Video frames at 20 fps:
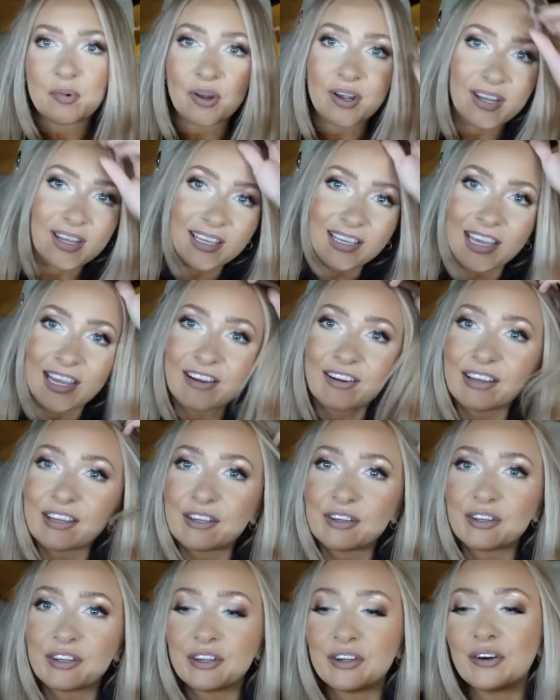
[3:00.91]
morning, Carrie
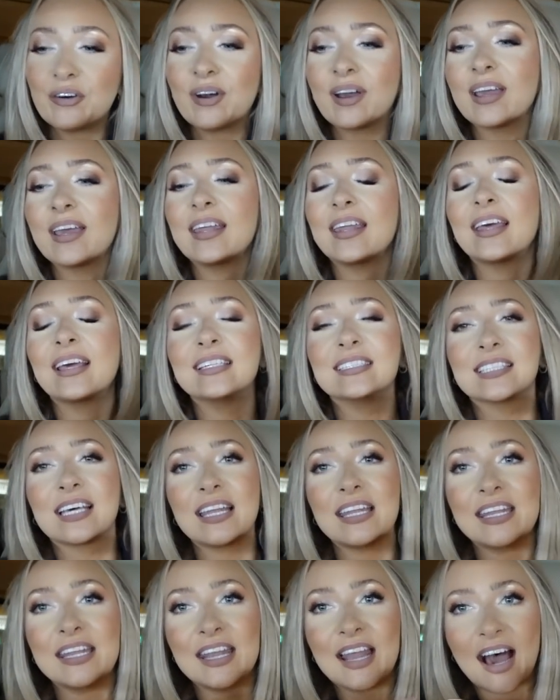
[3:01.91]
Crew. It is
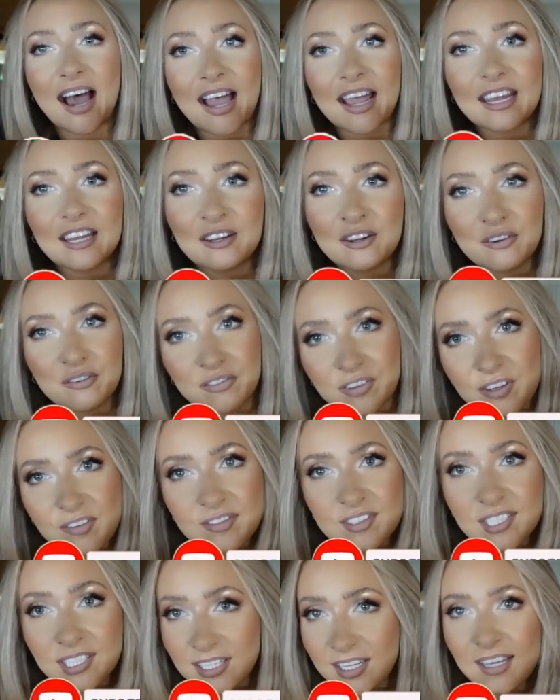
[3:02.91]

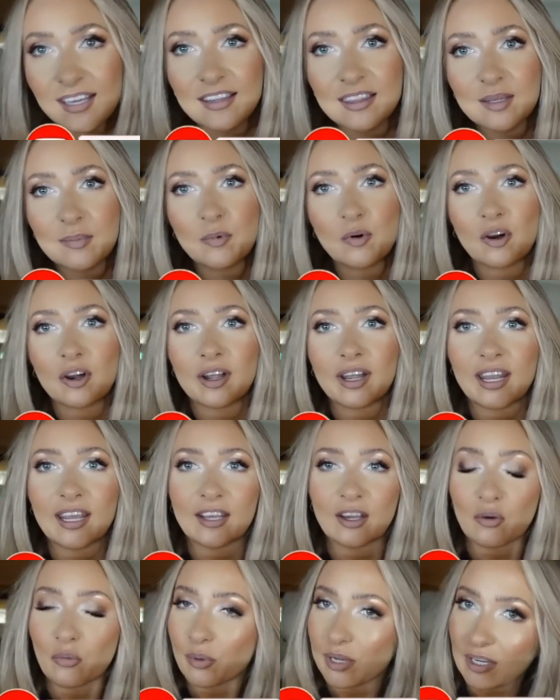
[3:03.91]
9:50 in the morning.
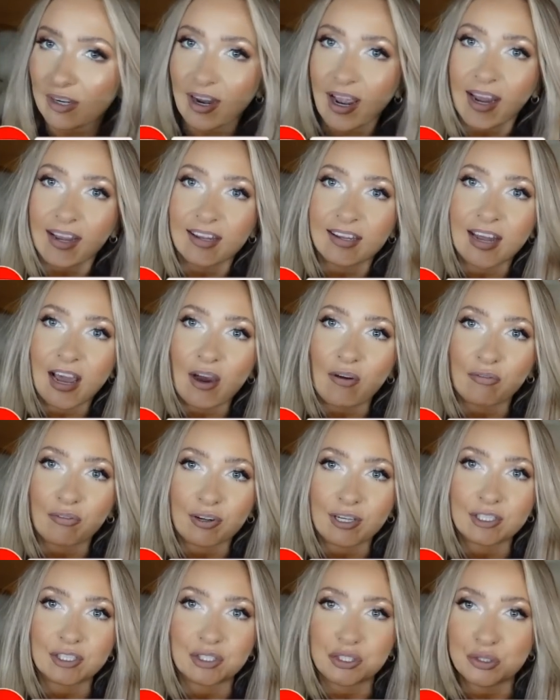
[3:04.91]
We are headed out
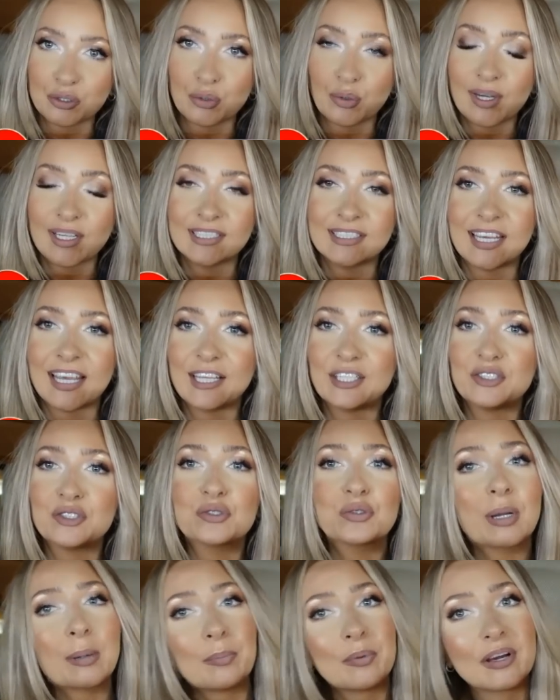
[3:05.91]
for a 2-day
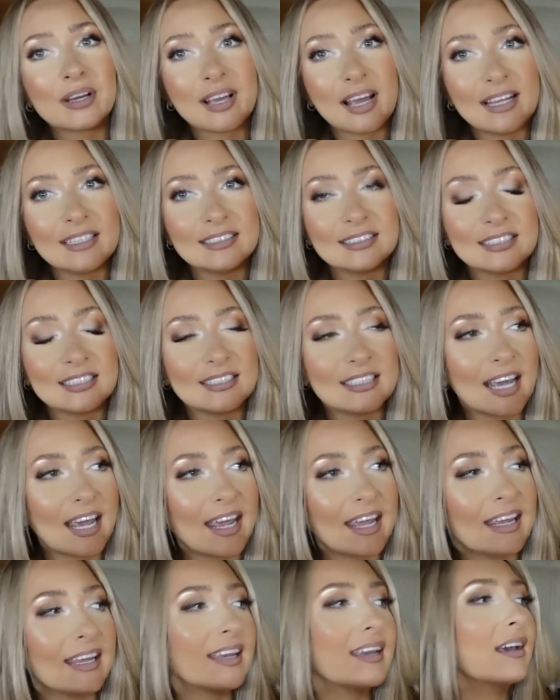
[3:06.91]
trip again
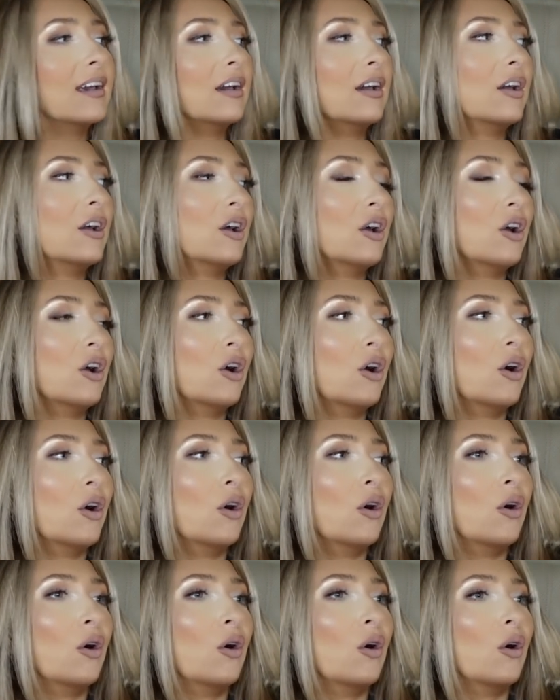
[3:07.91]
today.
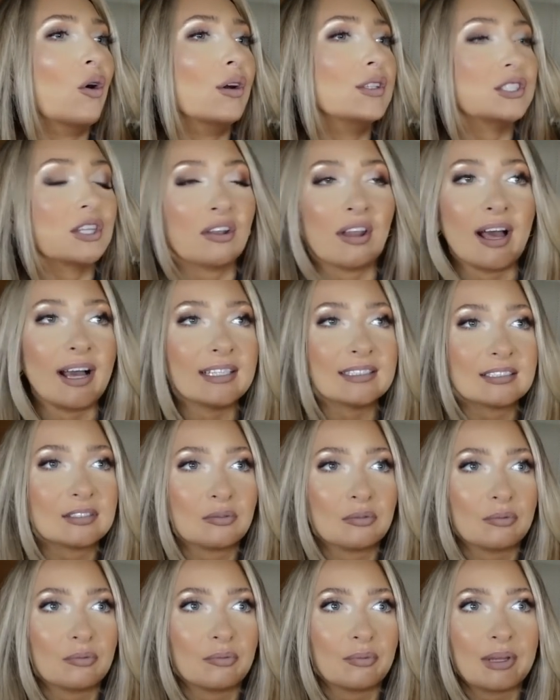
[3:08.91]
It's our
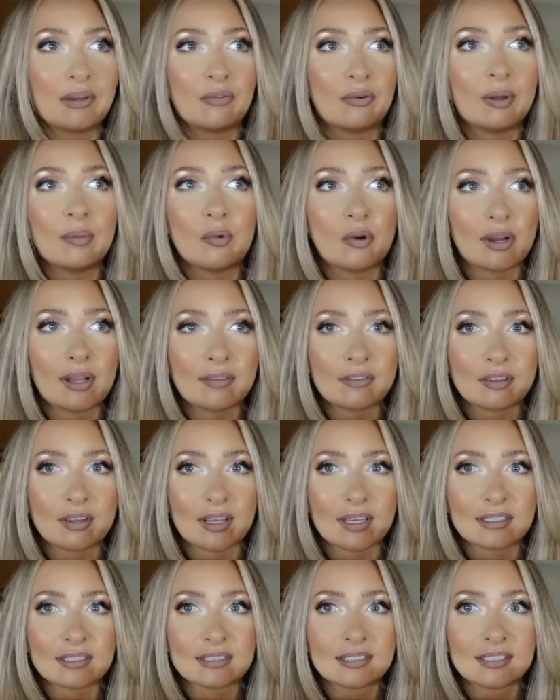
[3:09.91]
last, we have one more after
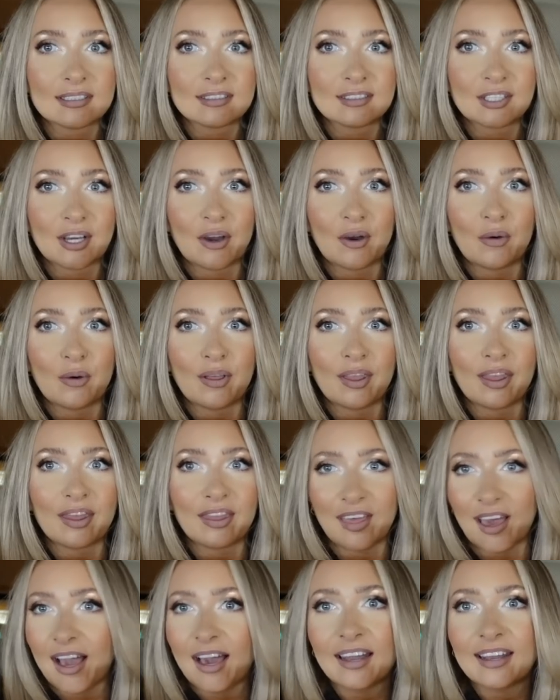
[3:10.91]
this. So
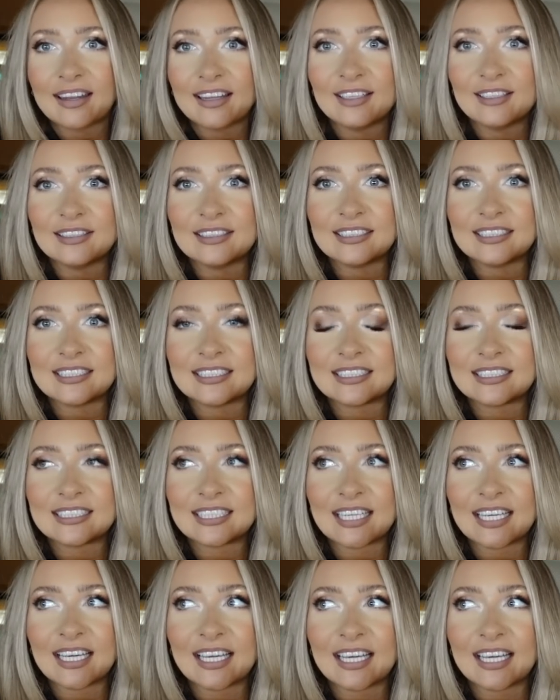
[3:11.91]
that is